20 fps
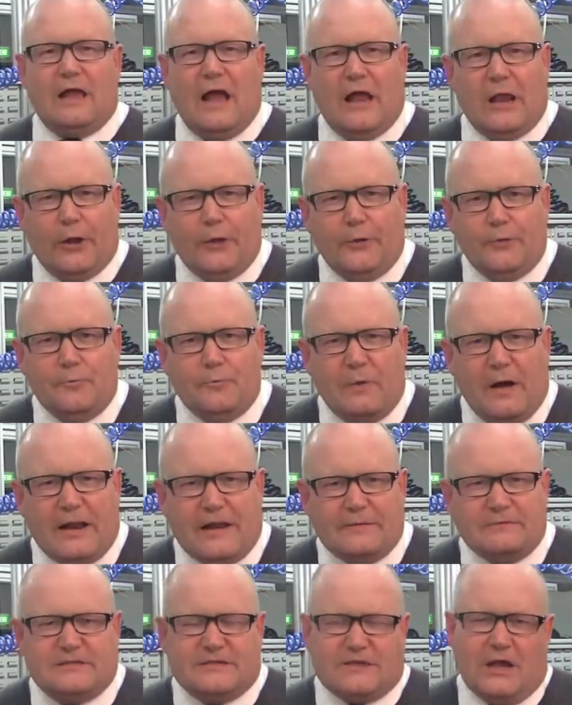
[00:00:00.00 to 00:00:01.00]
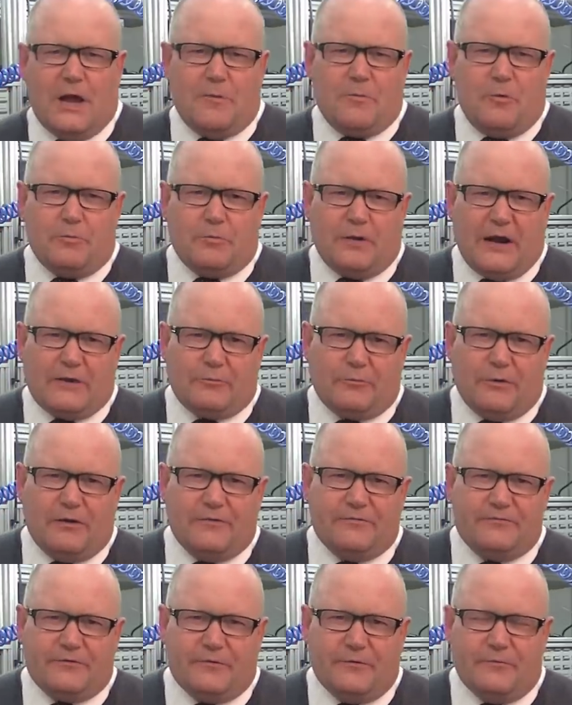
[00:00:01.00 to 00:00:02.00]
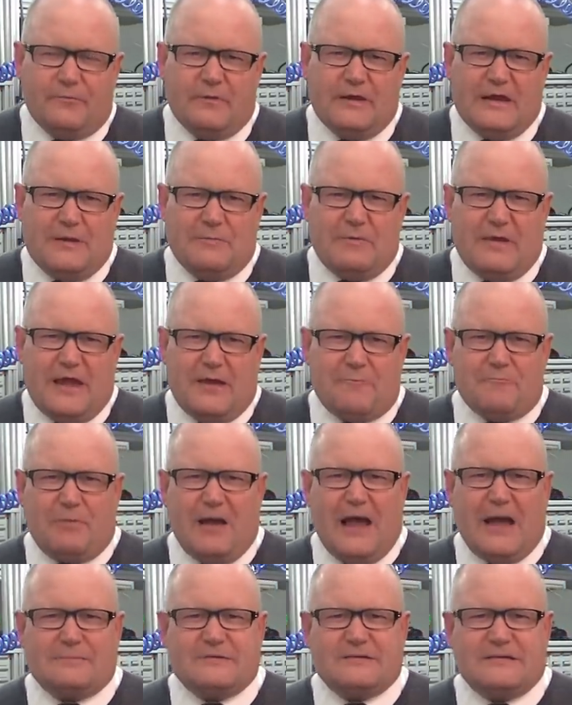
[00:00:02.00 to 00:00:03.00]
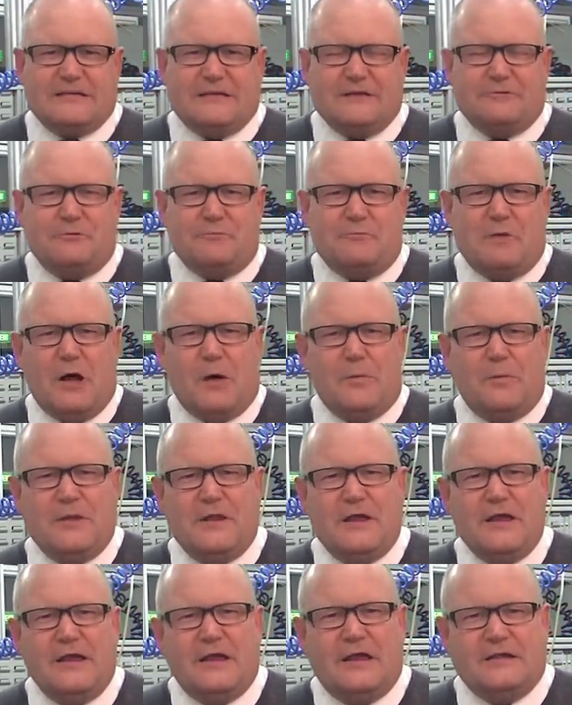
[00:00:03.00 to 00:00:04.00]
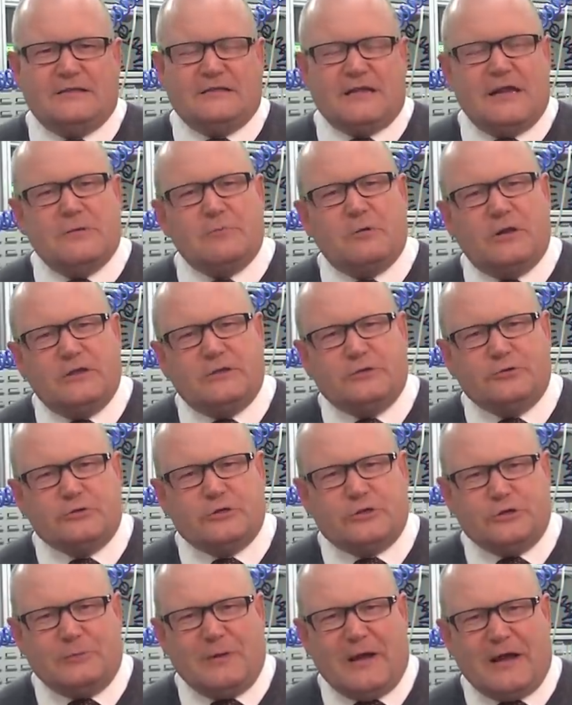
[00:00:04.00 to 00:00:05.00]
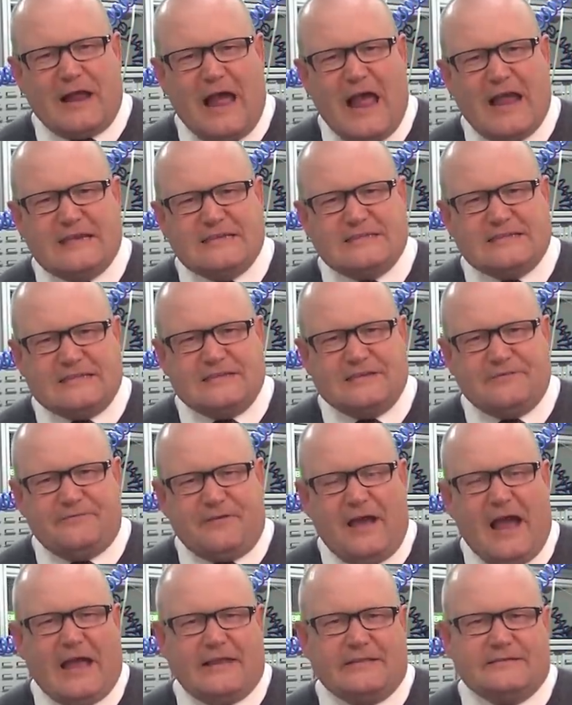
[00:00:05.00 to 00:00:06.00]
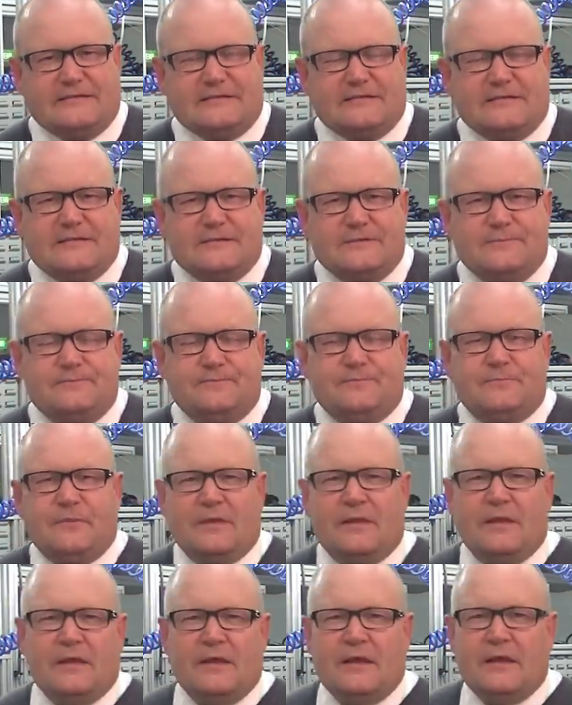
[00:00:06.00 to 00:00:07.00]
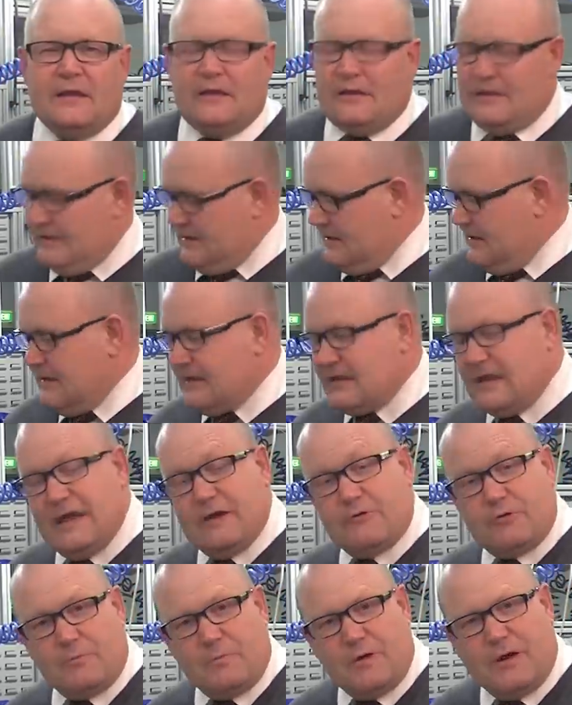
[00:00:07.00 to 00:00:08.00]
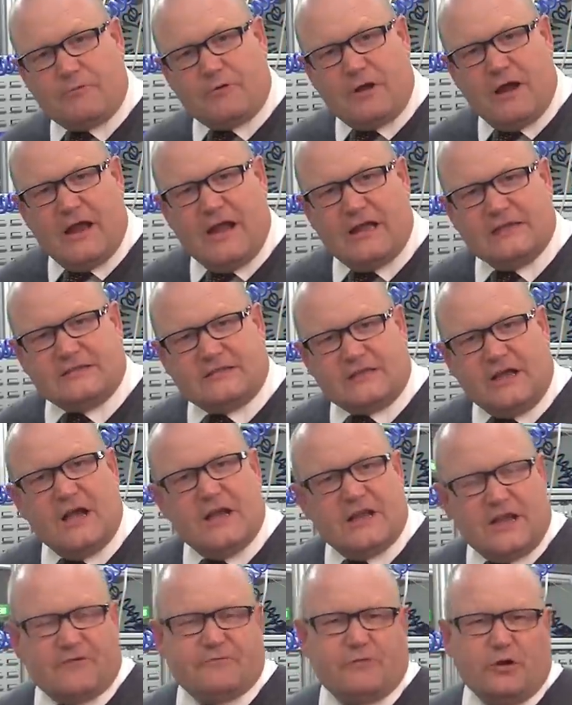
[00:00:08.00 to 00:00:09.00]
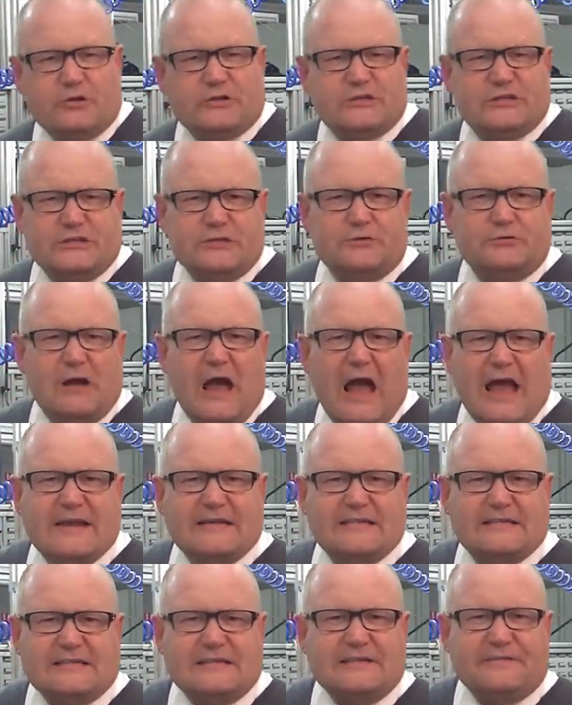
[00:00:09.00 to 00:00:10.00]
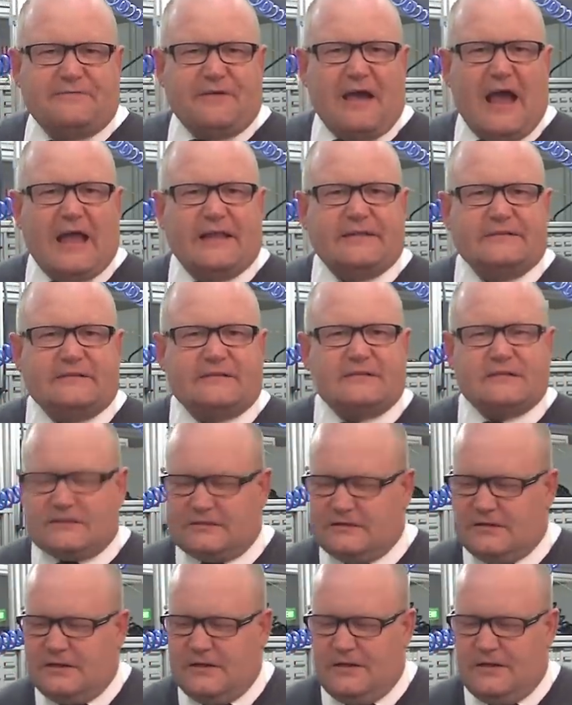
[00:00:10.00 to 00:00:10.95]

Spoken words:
Hello, my name's Simon Bradwell from ebm-papst here in Melbourne, and today I'm going to talk to you about AC fans. Here on my right hand side I've got two AC fans.